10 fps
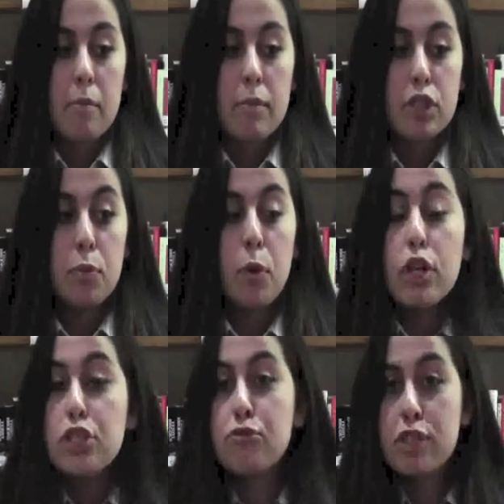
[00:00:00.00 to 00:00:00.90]
she
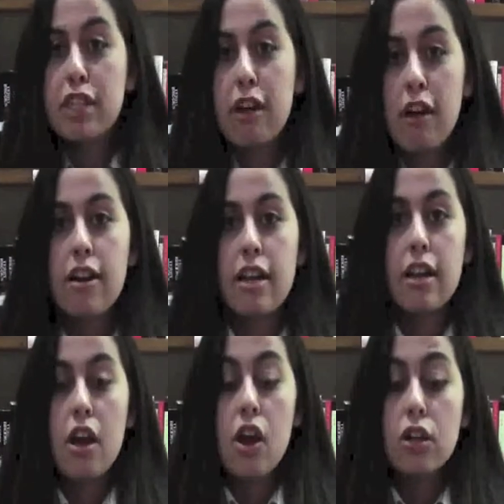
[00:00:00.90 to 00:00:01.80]
pushed really hard.
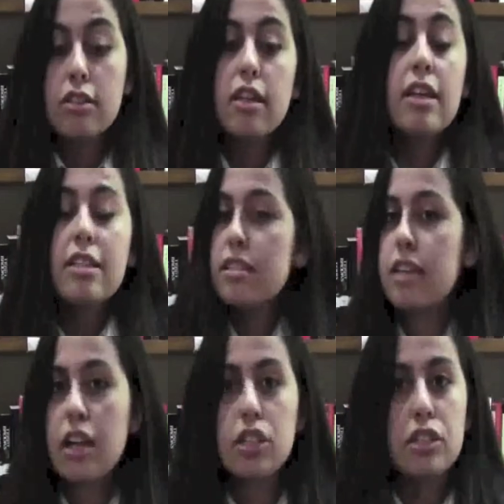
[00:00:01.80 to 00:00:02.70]
And her son is
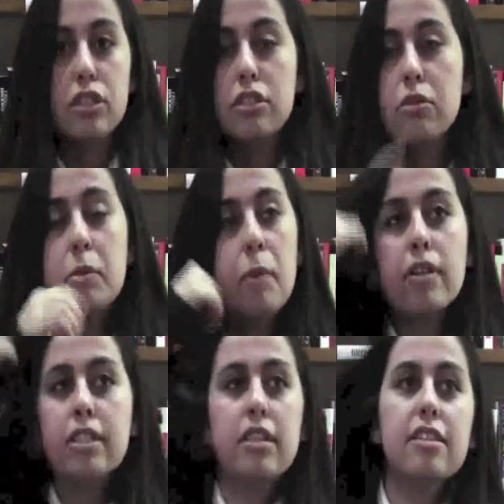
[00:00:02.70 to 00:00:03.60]
intelligent. Cerebral
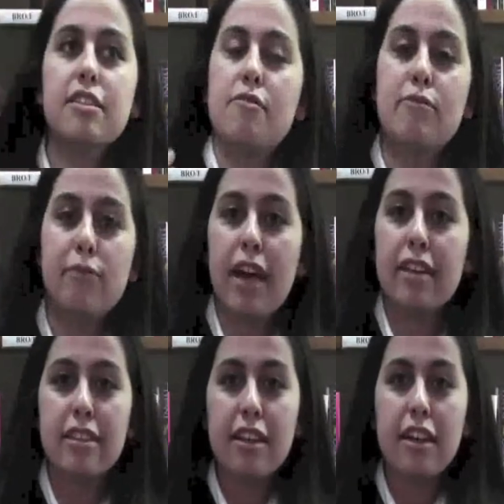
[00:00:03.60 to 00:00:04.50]
palsy doesn't
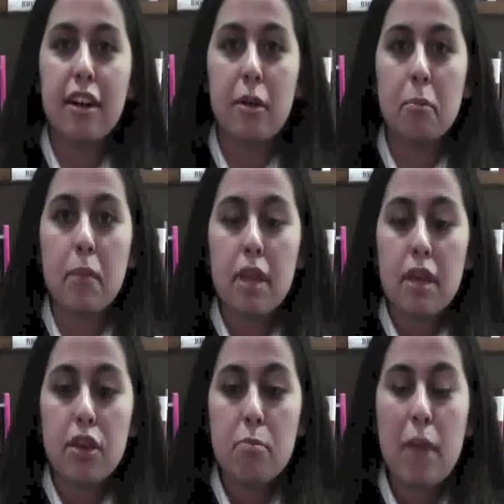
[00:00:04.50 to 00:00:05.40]
affect
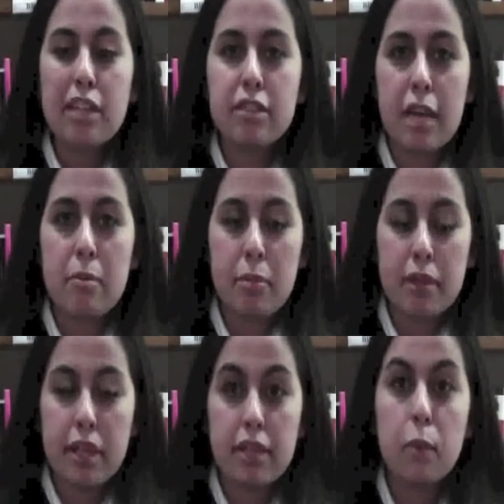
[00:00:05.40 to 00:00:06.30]
your mental
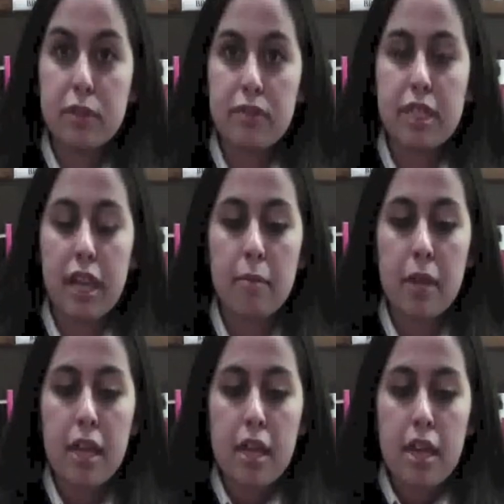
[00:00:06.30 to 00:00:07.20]
capabilities most of the time.
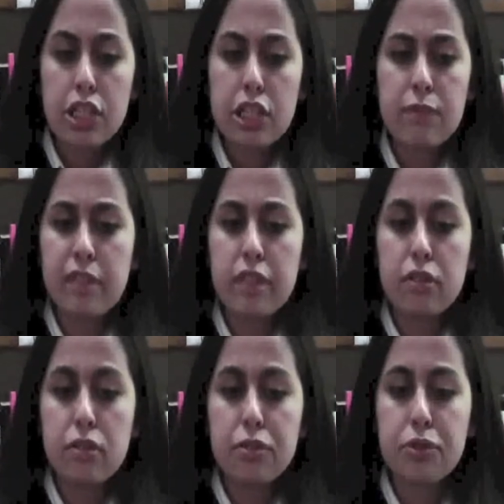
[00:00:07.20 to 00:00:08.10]
It's just
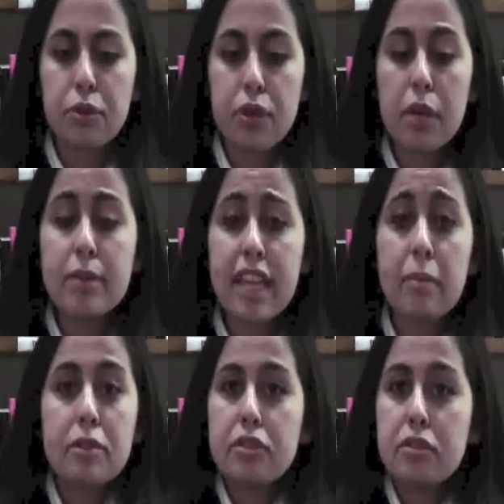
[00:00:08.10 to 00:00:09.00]
physical. So he was
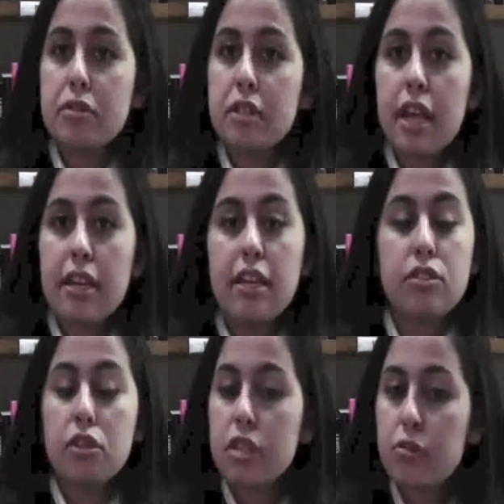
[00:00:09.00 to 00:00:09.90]
able to do it, and he
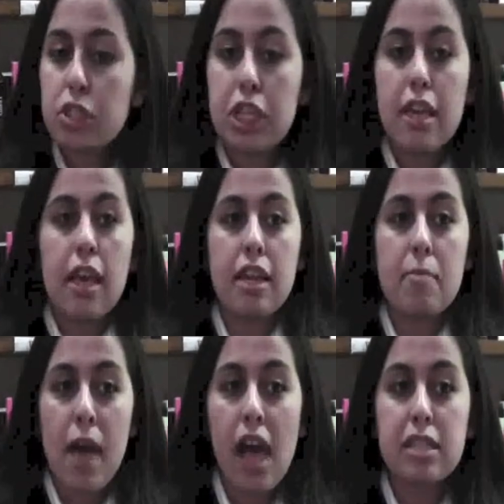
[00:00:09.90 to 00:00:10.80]
took Tawjihi and he
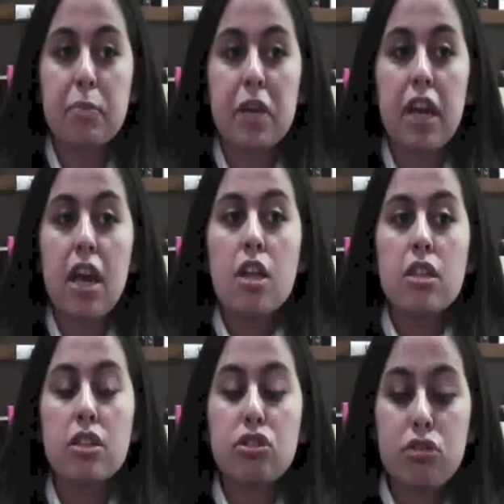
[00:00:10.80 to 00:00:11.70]
passed. But
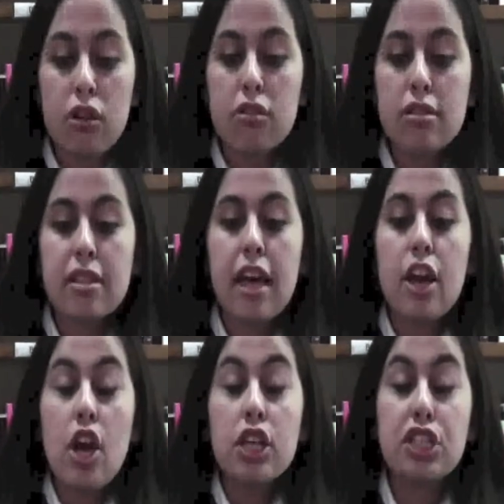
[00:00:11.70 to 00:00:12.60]
the struggles
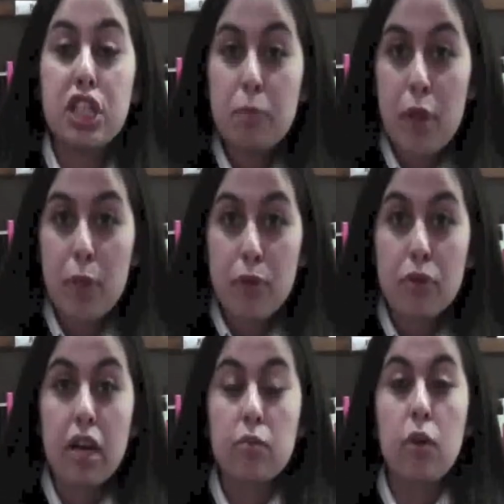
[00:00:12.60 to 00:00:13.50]
that she went through,
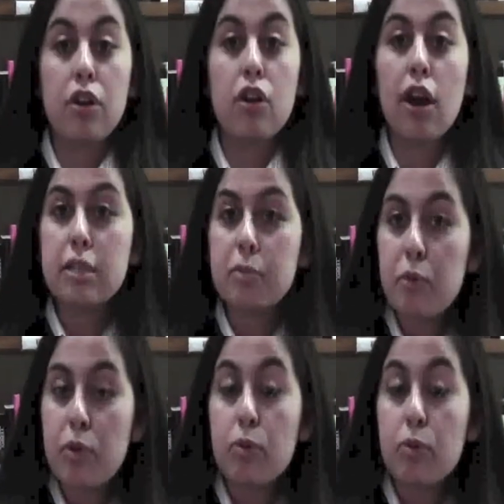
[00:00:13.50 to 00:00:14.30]
and what her husband went